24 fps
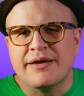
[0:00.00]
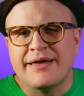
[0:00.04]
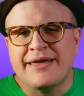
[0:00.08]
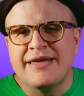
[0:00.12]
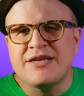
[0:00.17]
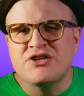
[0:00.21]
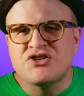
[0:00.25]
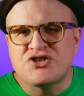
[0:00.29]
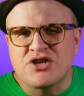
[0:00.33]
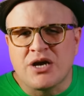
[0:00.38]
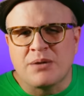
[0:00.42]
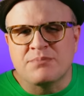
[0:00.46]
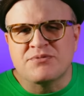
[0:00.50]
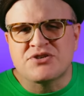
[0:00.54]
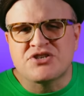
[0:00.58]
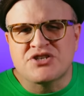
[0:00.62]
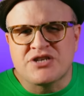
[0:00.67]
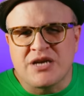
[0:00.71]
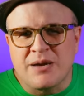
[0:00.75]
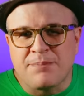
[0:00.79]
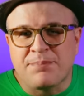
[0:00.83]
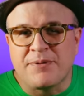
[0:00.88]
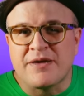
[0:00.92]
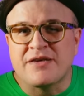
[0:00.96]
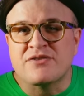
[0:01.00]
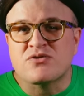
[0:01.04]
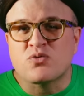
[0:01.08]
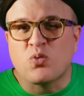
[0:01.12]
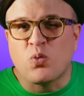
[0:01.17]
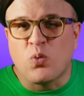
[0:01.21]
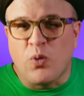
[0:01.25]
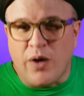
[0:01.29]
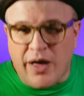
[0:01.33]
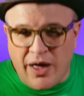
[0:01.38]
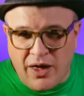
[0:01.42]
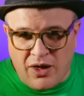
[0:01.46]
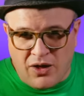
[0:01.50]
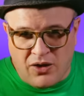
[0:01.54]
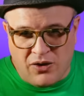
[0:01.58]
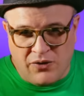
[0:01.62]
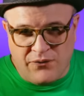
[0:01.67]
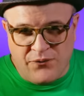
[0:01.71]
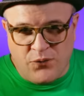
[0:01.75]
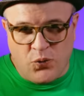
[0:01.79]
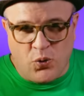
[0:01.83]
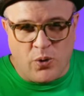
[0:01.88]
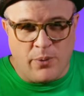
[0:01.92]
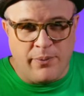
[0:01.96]
he jumped ship as well,
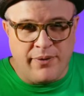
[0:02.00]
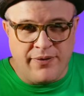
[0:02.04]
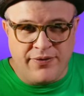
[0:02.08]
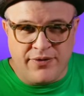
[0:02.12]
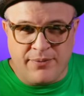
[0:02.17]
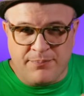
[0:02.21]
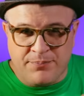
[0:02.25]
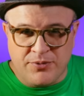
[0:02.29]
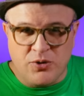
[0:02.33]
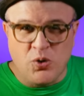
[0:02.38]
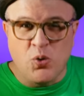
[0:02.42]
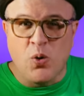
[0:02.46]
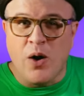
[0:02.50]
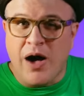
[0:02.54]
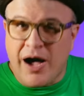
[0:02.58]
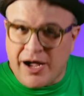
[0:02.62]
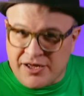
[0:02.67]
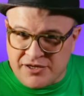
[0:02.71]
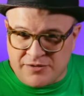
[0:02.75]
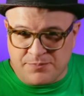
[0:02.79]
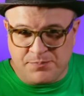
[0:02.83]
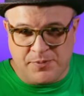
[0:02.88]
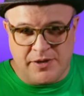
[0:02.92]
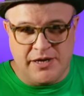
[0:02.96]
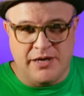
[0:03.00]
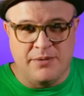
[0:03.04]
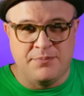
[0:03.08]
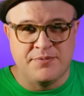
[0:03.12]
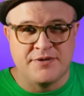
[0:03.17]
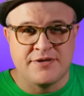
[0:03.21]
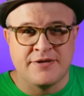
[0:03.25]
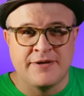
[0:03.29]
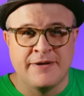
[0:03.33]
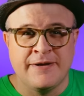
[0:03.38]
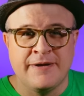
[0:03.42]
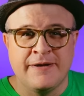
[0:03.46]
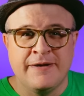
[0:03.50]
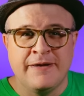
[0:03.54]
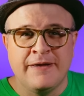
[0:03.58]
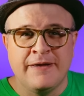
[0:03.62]
forming the Blue Ox Babes.